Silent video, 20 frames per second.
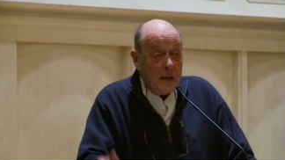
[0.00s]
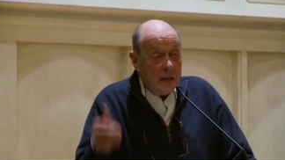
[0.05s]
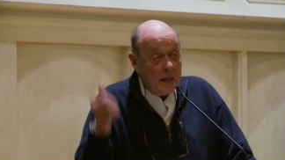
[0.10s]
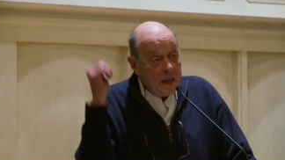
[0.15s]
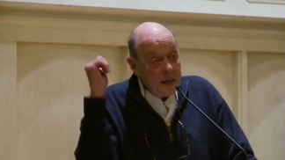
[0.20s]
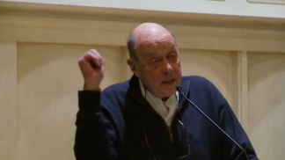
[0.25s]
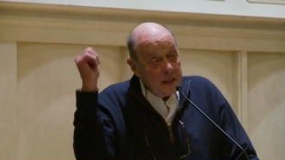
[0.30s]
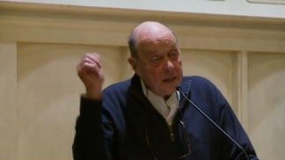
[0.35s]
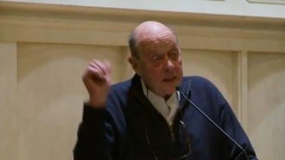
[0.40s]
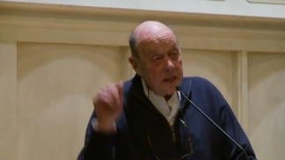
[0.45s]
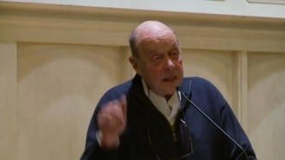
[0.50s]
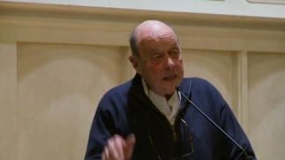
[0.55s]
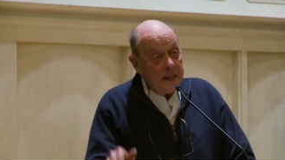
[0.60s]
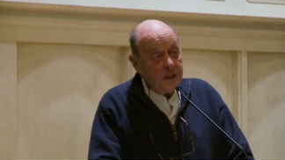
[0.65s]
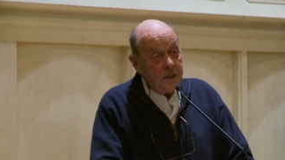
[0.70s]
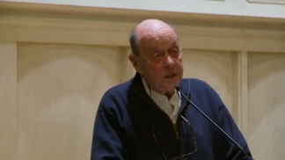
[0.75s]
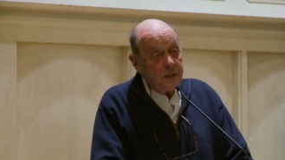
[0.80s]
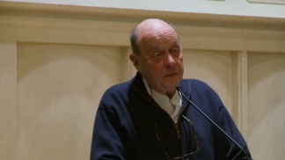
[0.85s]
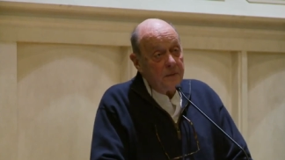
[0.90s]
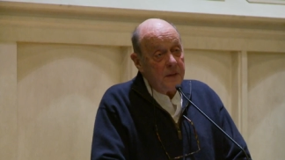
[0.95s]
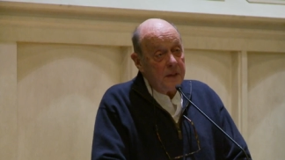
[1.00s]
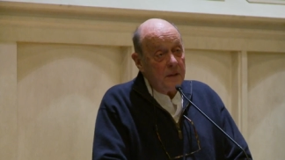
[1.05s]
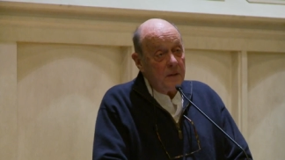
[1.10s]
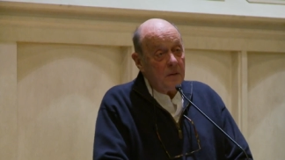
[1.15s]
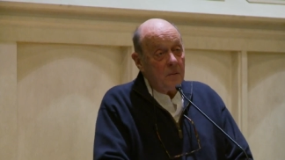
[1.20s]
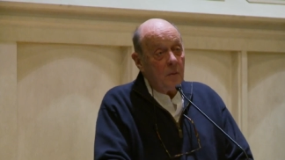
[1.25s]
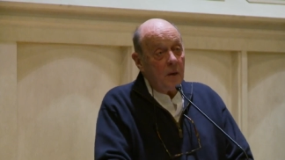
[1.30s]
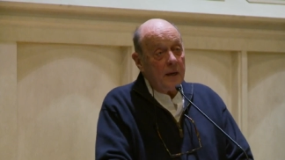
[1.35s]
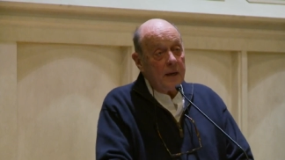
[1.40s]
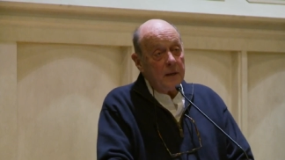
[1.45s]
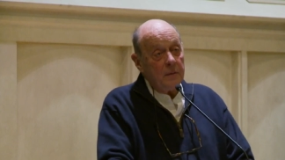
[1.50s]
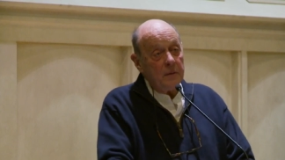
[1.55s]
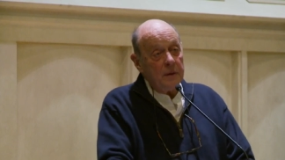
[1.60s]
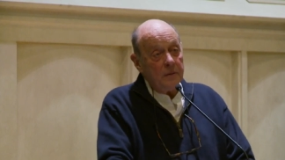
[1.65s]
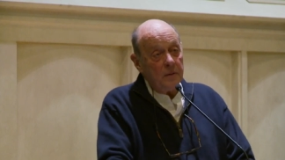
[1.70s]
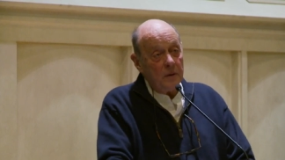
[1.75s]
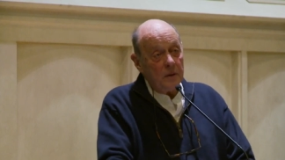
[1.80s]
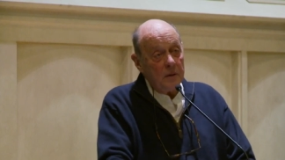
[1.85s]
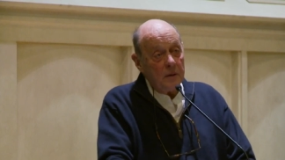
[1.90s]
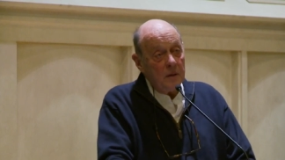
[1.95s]
In the case of the Irrawaddy
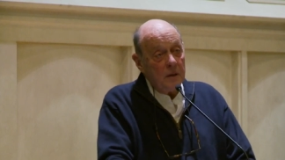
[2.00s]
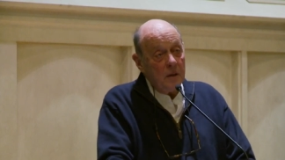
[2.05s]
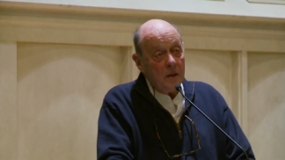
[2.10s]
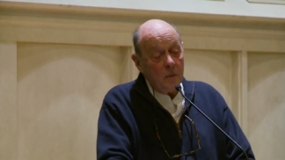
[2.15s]
River,